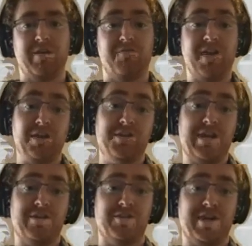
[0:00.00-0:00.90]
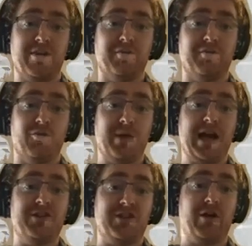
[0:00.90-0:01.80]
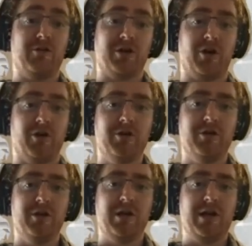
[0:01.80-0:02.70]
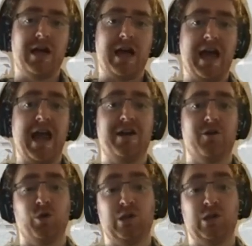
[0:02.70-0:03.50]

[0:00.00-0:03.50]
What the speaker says: validate the Terraform HCL code, and it will